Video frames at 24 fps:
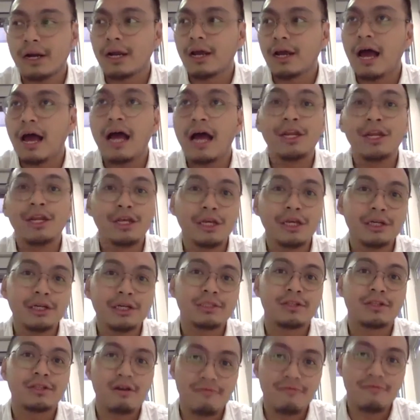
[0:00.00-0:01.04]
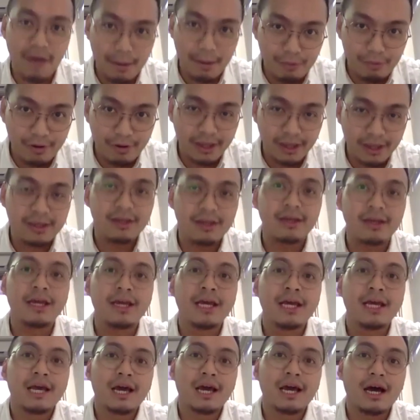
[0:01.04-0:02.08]
unused fabric,
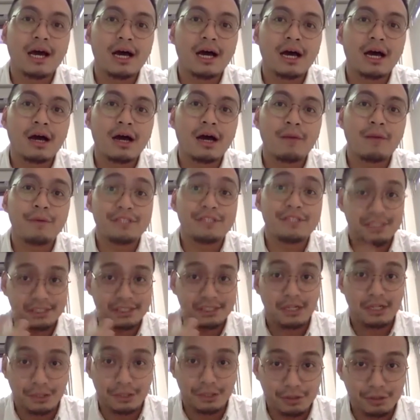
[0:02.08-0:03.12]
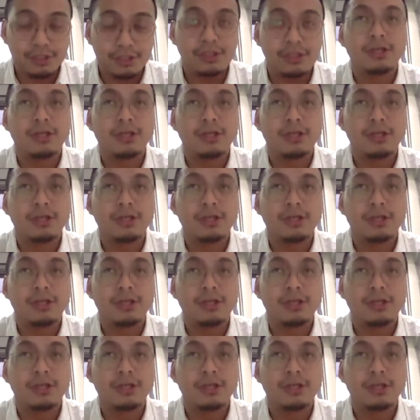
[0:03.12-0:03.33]
which is still good.